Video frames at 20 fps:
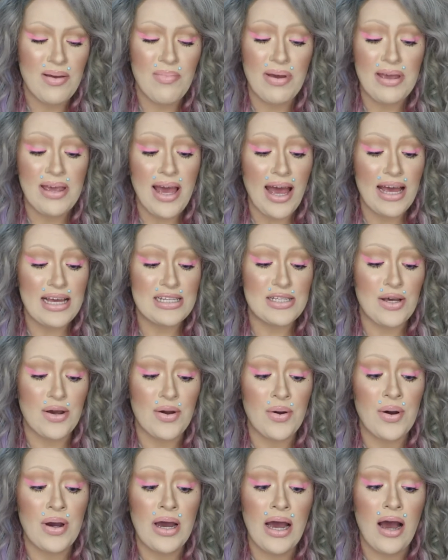But yeah,
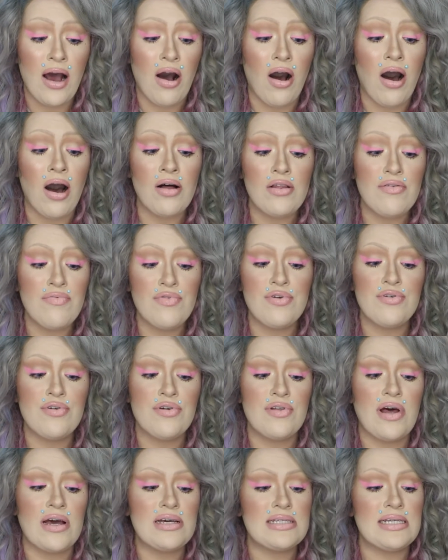so all of
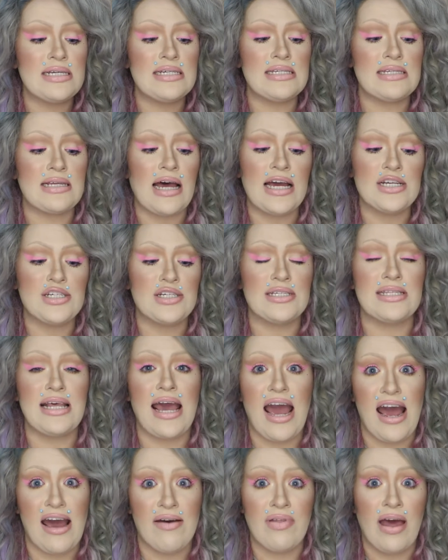Lulu Luxe's lashes, they
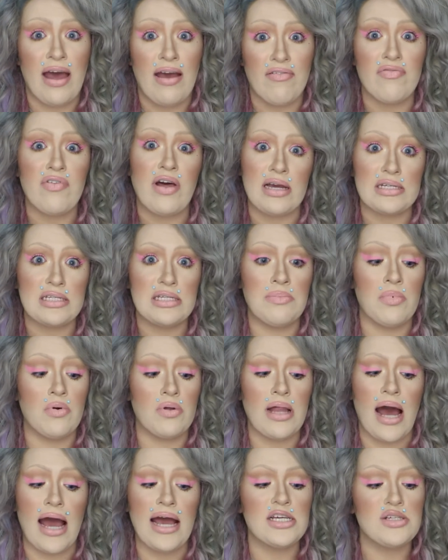have that
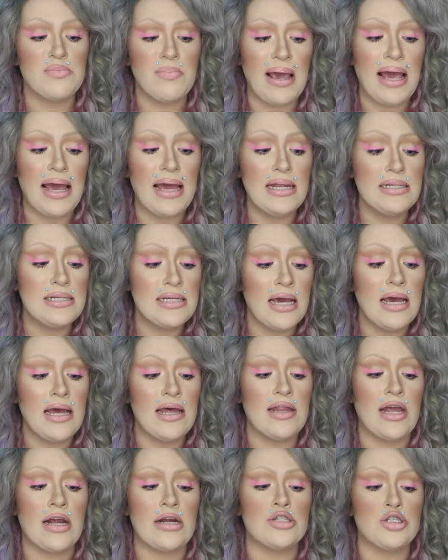flexible lash band.
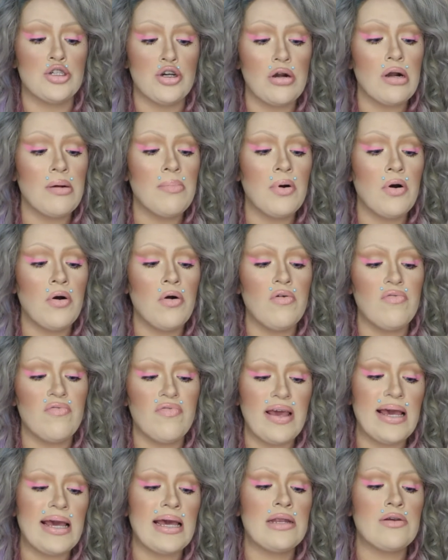They're durable,
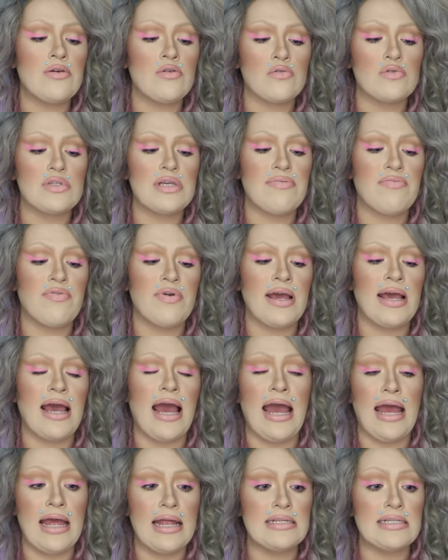vegan, cruelty-free,
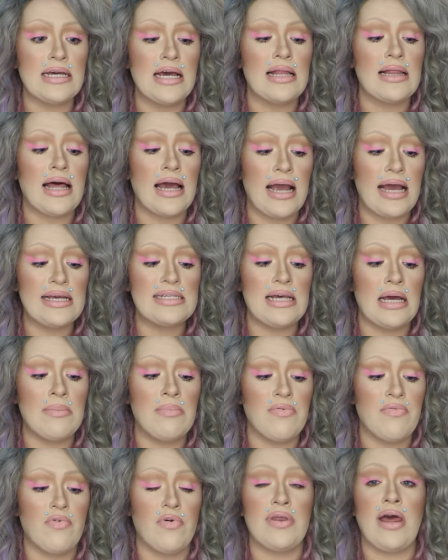and like I
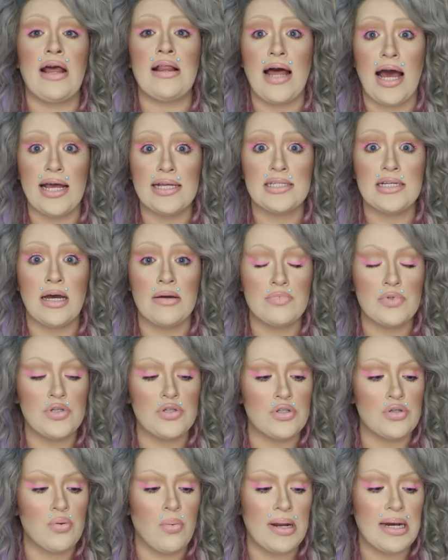said before, they last up to
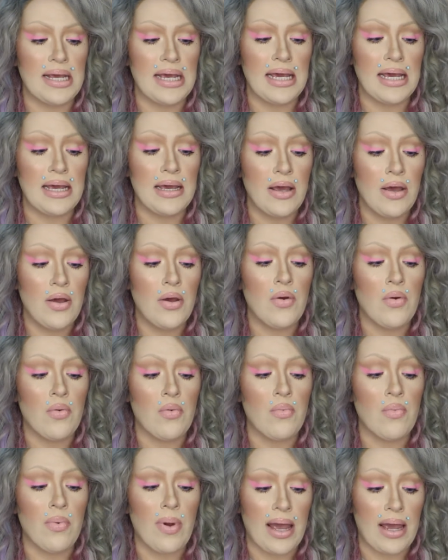20
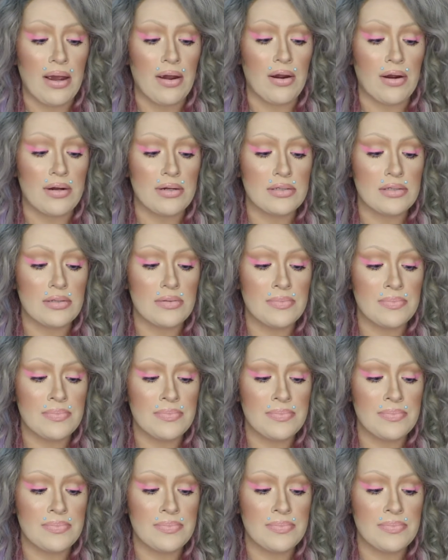wears.